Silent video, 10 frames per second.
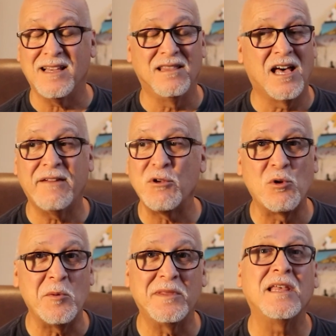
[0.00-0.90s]
a lot of
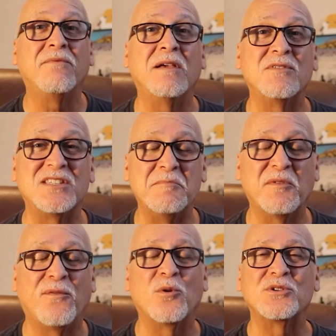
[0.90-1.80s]
equipment they've never seen
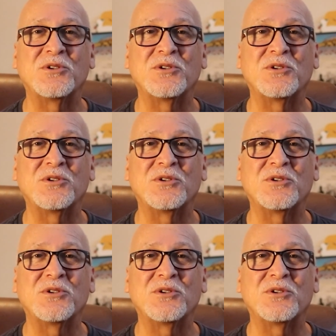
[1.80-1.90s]
before,